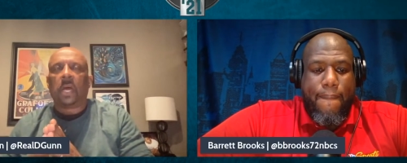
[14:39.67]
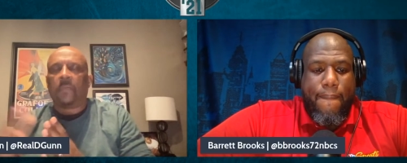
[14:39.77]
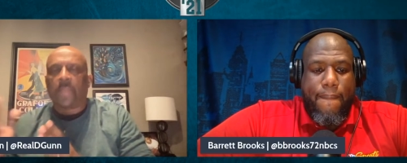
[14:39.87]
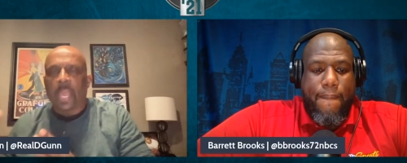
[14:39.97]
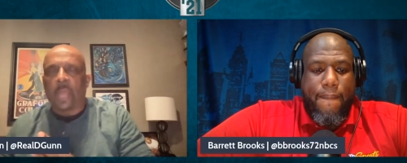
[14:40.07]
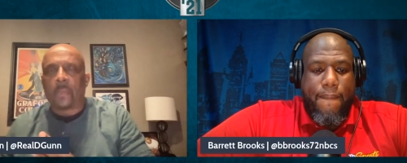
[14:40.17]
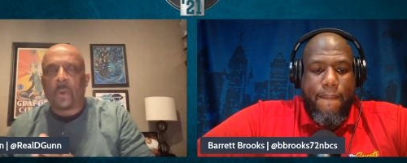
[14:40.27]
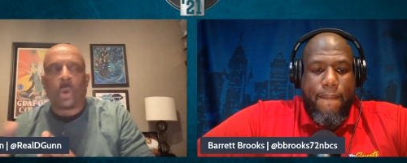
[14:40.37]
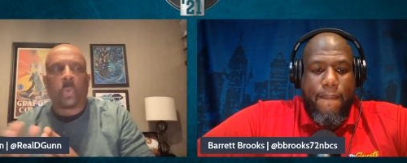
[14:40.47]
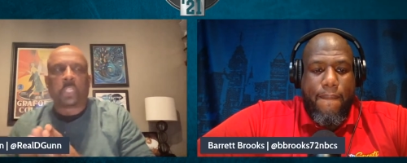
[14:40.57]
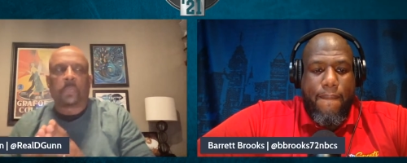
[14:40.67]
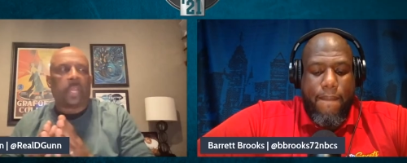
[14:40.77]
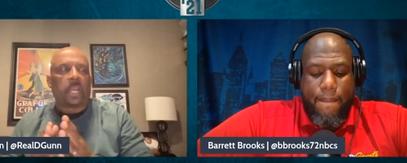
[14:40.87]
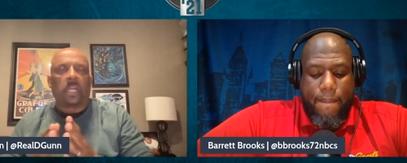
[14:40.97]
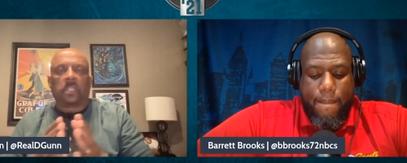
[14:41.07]
Speaker 1: of him or was it
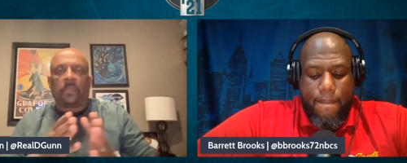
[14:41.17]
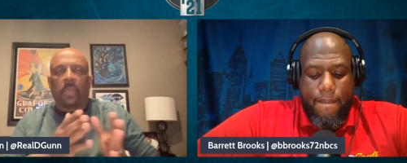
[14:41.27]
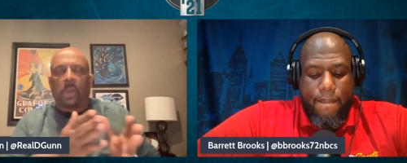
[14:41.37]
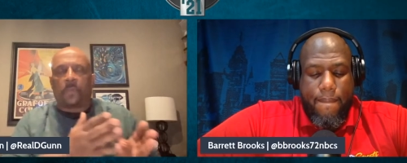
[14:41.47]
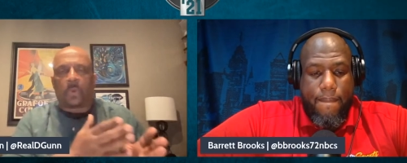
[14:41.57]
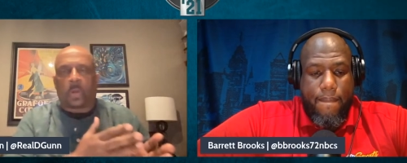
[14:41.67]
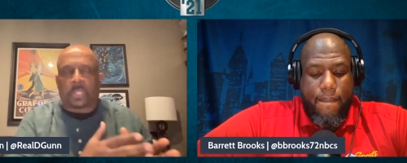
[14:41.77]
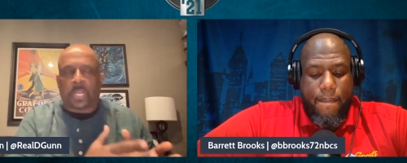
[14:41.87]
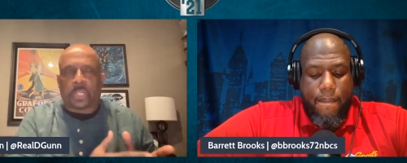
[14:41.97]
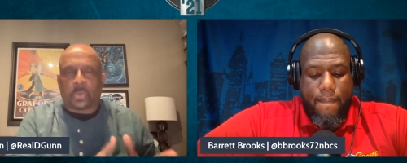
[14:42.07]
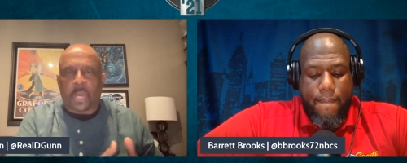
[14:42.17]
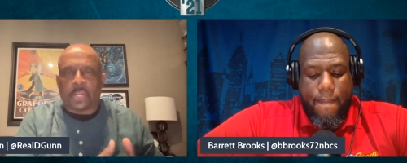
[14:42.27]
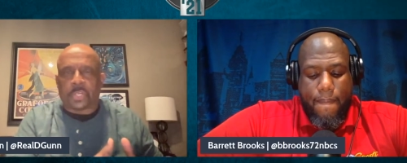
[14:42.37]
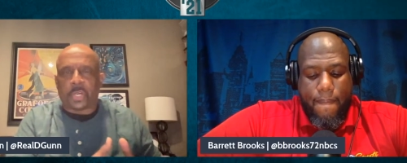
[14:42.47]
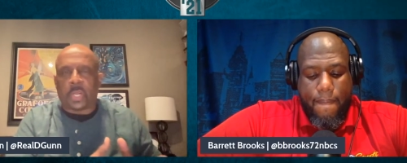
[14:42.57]
because of the overall
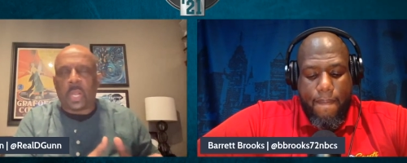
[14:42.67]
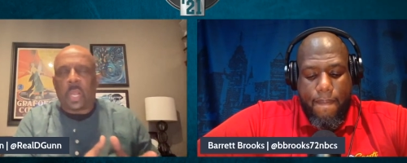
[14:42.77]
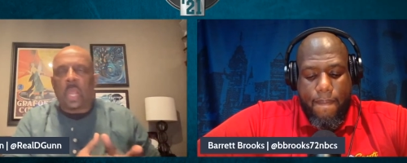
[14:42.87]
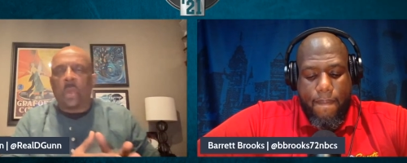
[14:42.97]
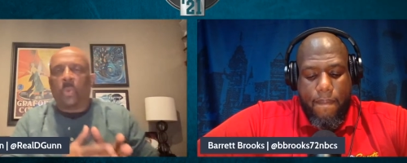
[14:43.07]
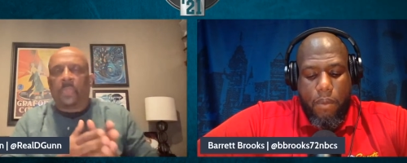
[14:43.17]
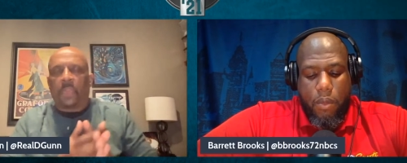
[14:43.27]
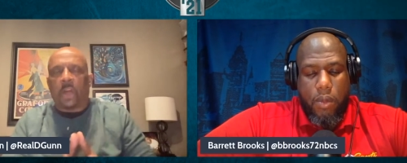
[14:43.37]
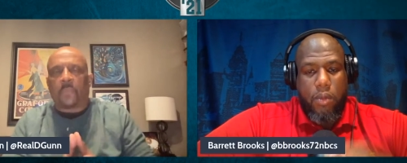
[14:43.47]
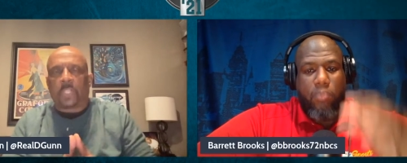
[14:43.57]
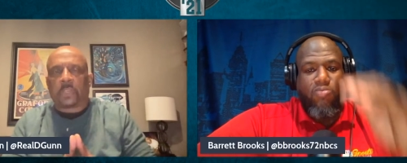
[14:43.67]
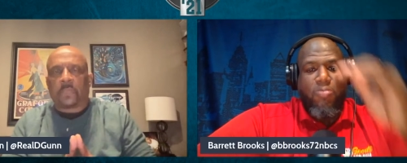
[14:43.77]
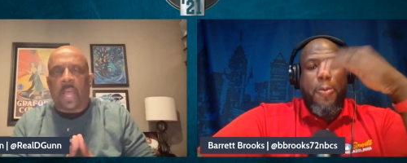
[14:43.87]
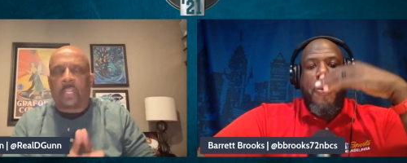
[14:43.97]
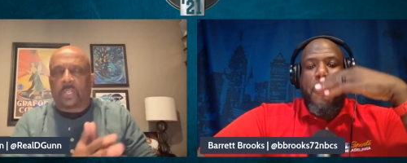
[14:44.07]
situation with the offensive
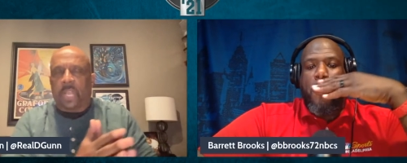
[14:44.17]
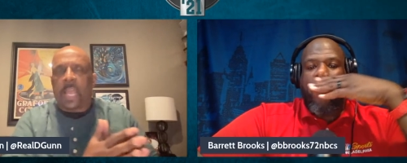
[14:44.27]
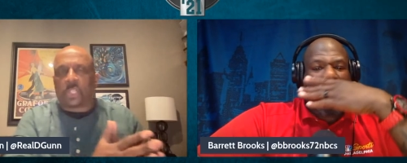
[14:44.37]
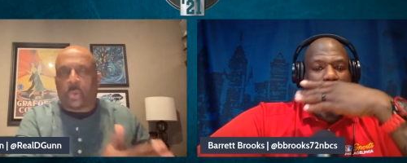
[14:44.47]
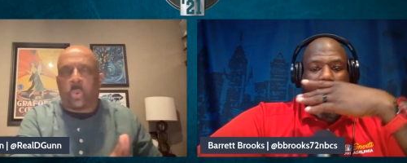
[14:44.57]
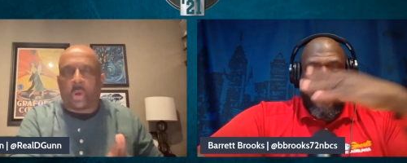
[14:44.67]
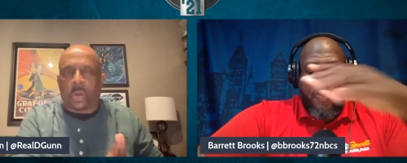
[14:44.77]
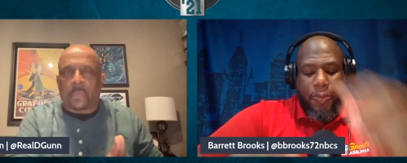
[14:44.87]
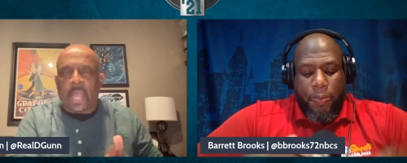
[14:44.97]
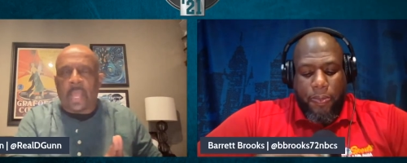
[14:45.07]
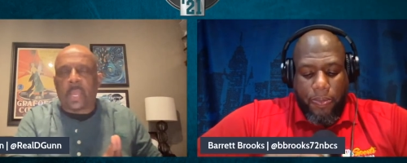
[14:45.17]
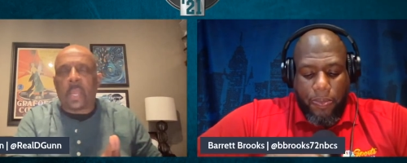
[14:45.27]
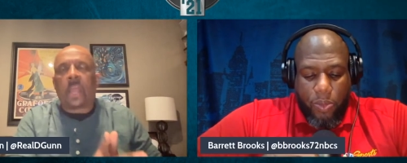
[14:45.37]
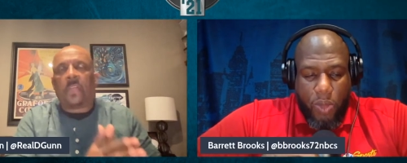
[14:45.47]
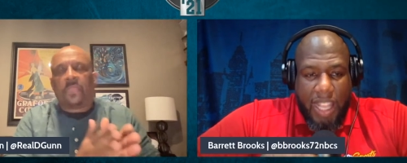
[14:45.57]
line slash quarterback?
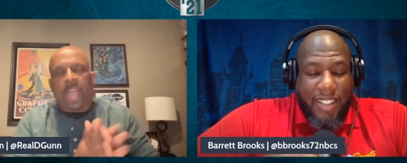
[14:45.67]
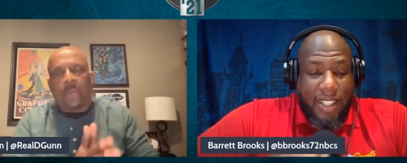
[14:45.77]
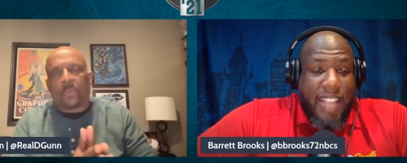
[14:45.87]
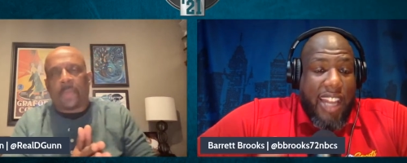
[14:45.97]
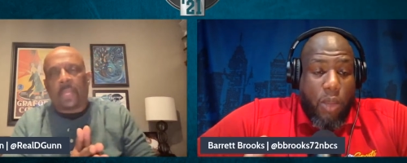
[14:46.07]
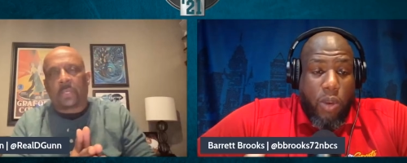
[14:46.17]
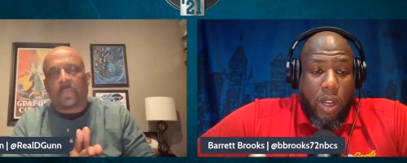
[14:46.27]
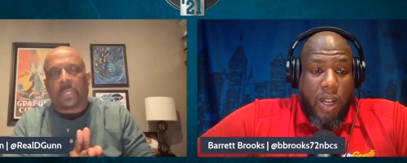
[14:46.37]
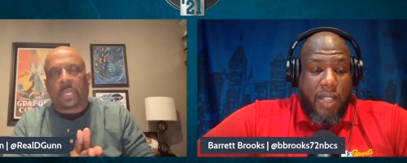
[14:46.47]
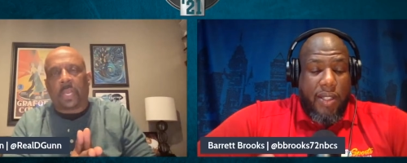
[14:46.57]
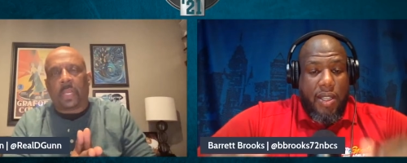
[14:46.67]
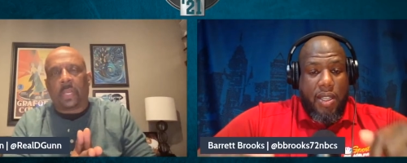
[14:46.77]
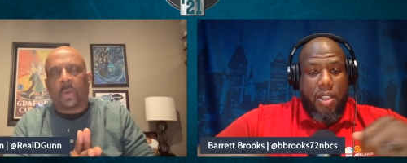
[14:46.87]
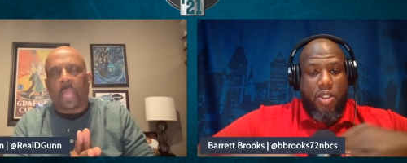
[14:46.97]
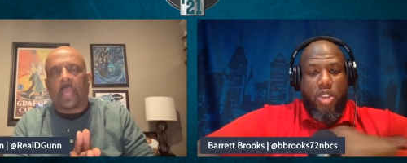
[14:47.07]
Speaker 2: That's exactly what it was.
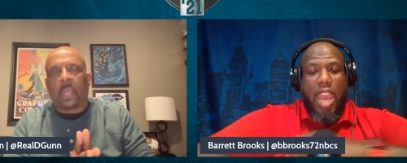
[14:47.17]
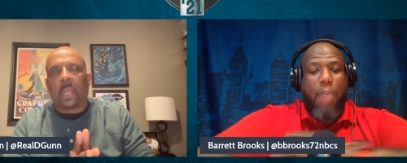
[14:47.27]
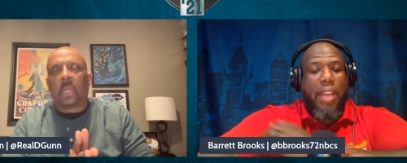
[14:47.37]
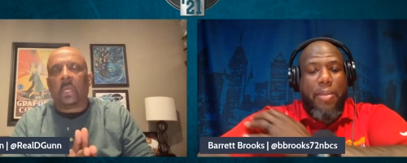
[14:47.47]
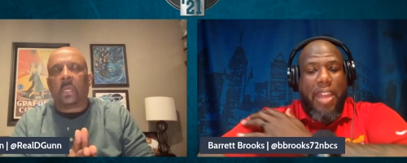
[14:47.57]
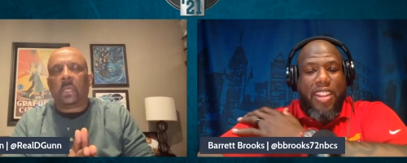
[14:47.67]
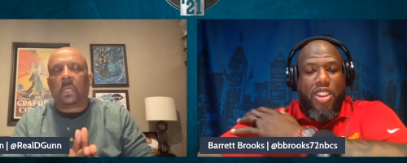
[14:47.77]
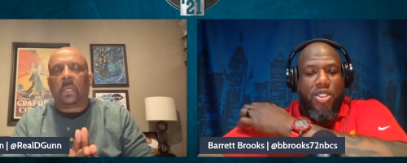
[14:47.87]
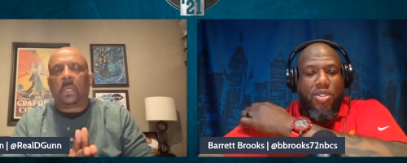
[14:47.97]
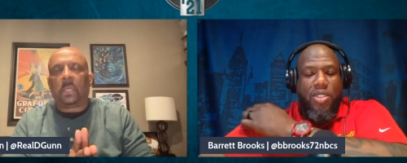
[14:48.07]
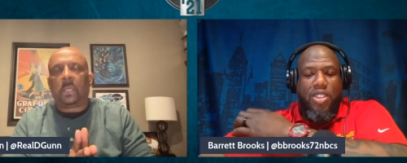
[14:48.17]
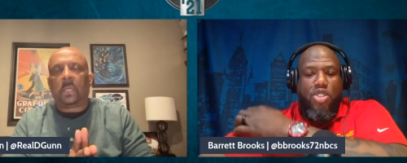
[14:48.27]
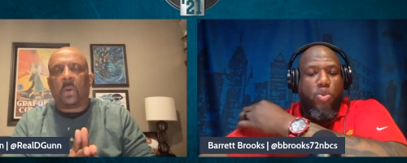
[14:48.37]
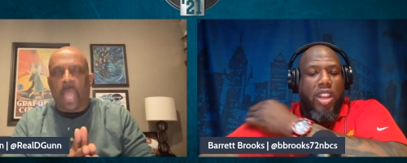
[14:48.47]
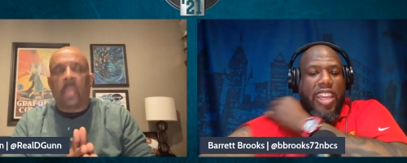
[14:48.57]
Okay. You can't blame that. You you, you
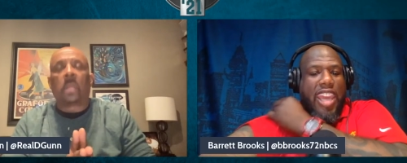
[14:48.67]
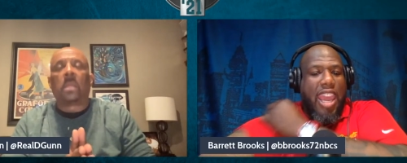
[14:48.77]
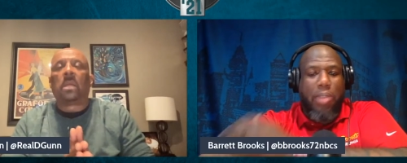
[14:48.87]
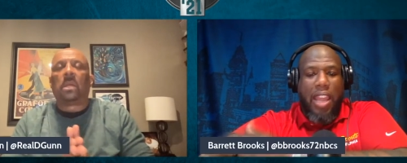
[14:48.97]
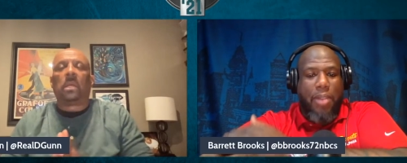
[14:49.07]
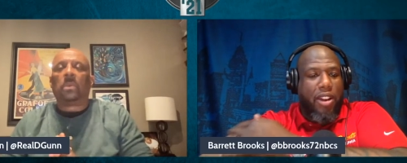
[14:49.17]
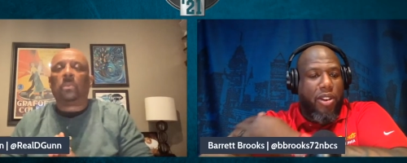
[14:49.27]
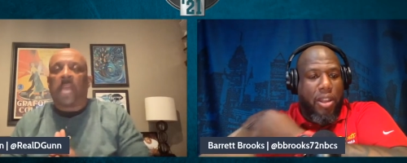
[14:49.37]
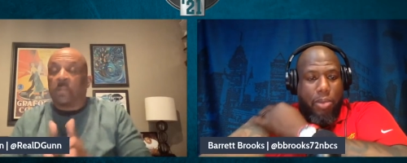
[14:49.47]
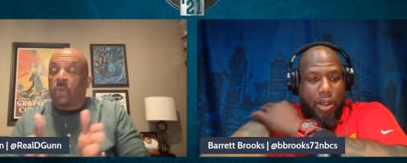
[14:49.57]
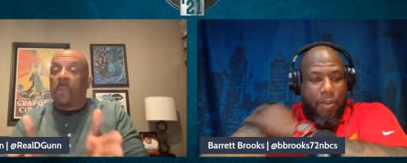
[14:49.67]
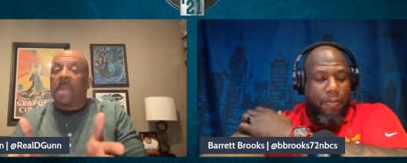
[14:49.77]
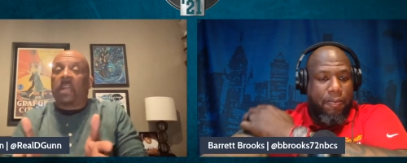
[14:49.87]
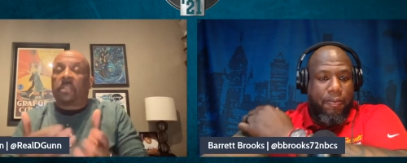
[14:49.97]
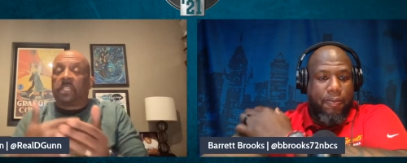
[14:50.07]
really okay. can't blame that on them. That's why I'm
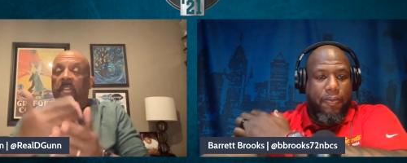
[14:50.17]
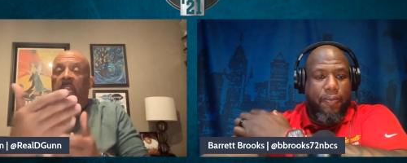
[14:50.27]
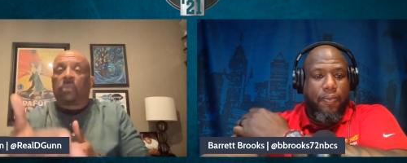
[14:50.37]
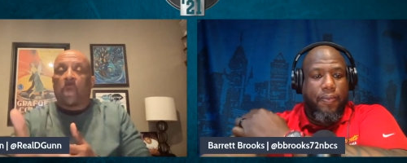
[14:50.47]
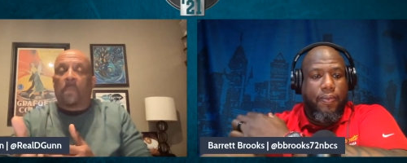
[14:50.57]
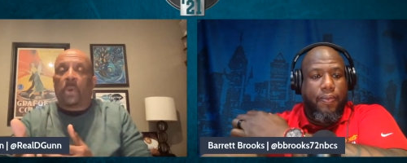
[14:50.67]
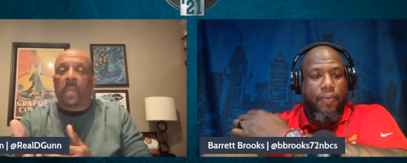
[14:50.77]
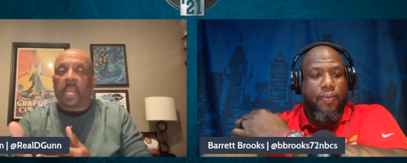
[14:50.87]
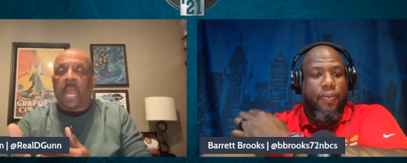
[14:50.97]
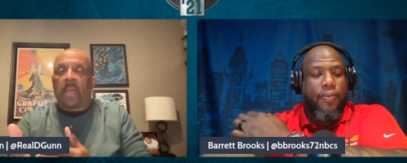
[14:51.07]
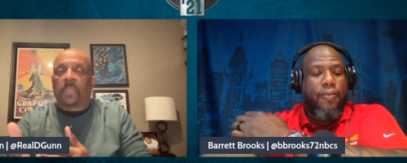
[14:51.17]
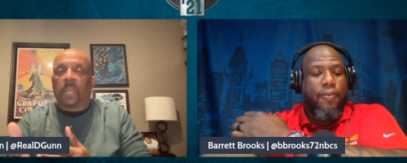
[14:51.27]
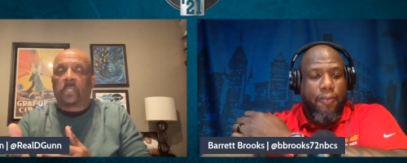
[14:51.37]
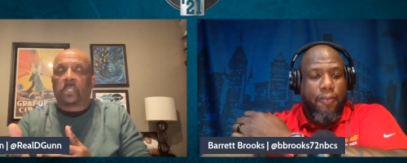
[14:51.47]
Speaker 1: asking. See, that's why I'm putting it out there.